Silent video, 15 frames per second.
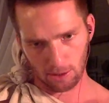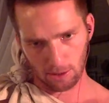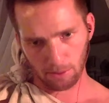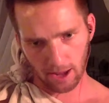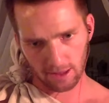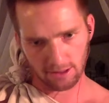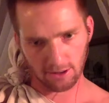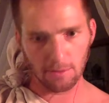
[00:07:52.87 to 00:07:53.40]

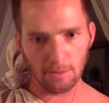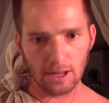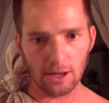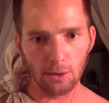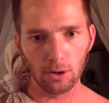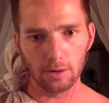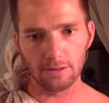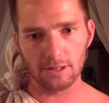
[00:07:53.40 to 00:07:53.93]
breath to me
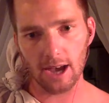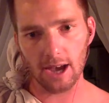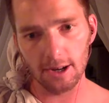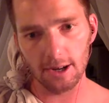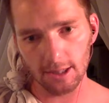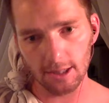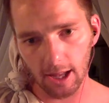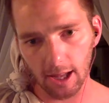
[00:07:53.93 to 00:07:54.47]
would have
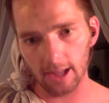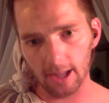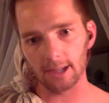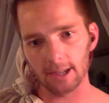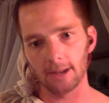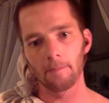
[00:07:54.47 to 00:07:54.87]
sounded like